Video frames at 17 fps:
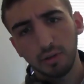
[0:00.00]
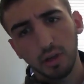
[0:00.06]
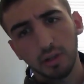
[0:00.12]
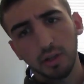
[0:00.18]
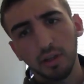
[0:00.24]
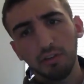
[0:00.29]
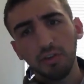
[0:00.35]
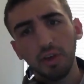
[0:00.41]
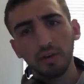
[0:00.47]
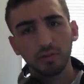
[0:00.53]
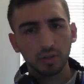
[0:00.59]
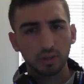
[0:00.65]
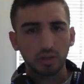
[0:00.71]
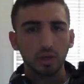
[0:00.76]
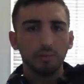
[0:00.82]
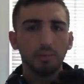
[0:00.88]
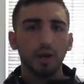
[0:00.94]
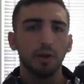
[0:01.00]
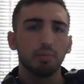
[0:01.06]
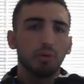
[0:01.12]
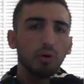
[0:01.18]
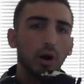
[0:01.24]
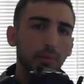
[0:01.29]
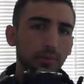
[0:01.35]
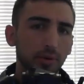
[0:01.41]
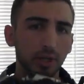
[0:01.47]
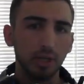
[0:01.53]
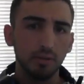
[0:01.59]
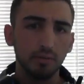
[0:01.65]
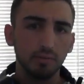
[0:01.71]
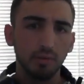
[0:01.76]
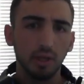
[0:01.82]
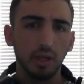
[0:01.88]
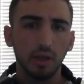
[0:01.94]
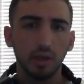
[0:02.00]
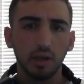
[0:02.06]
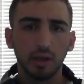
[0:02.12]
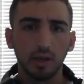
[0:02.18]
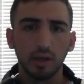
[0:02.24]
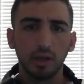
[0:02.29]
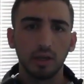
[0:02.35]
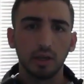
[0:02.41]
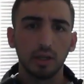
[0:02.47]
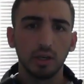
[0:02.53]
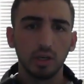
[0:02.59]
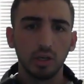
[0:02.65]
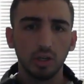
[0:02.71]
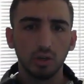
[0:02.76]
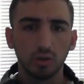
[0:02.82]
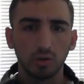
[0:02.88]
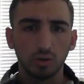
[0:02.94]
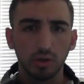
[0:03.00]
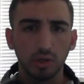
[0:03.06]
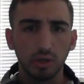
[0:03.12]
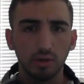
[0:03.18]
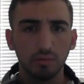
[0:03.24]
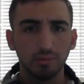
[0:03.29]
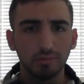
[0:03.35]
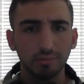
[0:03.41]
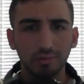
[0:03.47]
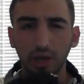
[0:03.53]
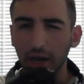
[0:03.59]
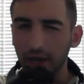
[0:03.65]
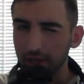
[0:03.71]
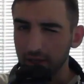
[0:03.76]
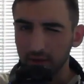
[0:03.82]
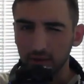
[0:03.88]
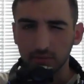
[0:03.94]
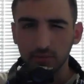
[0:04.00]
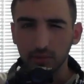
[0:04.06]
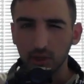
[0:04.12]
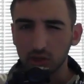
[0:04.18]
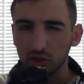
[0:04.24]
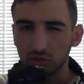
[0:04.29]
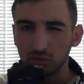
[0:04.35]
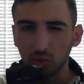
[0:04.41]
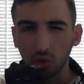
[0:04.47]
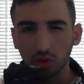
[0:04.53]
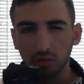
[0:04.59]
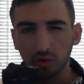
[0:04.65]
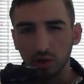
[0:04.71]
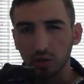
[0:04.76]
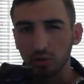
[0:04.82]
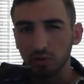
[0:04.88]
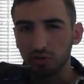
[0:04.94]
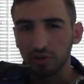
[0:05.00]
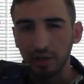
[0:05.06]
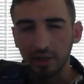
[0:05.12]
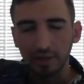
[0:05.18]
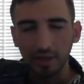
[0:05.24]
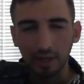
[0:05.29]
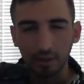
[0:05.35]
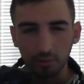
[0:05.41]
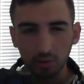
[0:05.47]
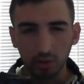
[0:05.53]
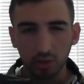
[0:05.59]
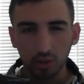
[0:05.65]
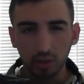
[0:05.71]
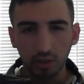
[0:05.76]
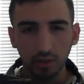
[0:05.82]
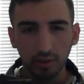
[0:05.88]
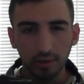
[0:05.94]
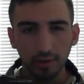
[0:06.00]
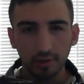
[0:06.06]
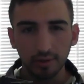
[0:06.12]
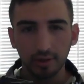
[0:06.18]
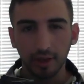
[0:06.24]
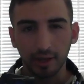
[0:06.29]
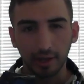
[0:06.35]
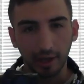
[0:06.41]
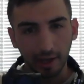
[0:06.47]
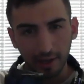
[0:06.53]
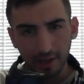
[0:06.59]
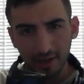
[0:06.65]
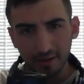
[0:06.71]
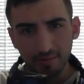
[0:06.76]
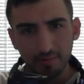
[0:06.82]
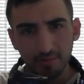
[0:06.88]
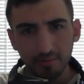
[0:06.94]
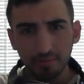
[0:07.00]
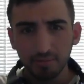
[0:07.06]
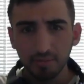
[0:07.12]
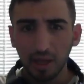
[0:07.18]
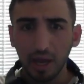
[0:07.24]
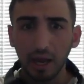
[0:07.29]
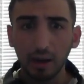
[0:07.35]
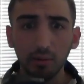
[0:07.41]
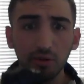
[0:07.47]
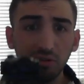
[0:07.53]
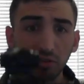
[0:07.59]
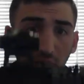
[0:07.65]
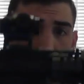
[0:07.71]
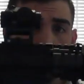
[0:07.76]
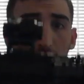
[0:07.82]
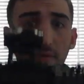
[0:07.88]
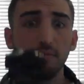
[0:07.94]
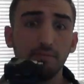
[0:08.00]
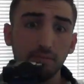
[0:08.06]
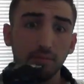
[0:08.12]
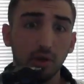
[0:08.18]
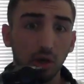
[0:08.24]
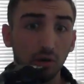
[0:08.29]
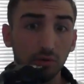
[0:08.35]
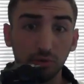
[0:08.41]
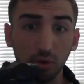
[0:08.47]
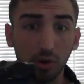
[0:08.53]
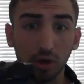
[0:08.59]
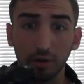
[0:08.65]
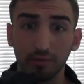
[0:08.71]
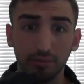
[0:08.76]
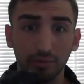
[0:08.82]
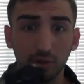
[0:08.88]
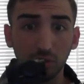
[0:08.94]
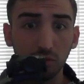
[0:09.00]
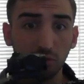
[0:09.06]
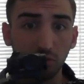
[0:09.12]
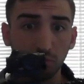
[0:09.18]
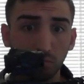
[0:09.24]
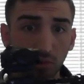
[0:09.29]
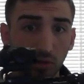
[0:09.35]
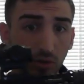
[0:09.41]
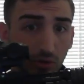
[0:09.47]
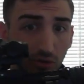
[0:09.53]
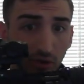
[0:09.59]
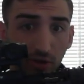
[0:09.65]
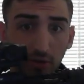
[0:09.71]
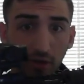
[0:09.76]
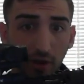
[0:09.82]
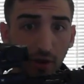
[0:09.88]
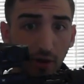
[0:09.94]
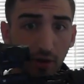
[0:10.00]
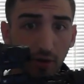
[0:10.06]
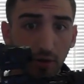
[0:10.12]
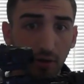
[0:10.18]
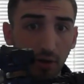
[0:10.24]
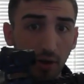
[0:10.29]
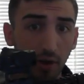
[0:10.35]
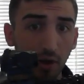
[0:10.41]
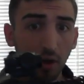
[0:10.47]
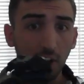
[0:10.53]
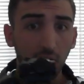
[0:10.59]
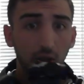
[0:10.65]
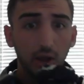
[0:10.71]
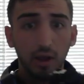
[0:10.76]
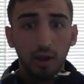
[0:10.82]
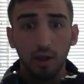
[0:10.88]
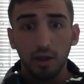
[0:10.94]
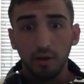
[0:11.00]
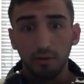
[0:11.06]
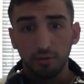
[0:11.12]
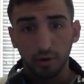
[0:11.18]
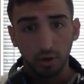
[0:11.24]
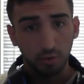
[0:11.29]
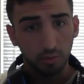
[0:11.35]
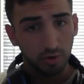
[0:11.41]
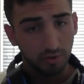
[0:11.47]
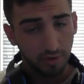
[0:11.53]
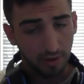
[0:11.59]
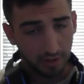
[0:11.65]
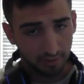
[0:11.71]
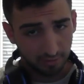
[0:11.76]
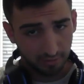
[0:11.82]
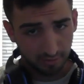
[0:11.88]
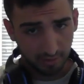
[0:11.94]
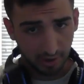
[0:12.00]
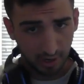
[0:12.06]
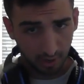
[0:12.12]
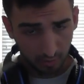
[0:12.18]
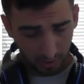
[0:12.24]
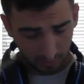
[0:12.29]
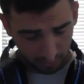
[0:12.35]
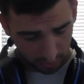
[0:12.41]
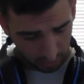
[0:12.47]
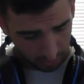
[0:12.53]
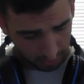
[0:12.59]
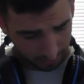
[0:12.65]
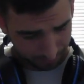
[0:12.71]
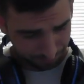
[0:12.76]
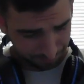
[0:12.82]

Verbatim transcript: unless you have a good amount of property and you're not in much more of a close knit neighborhood like I am, I would say go for it. Use use this AR for home defense. However,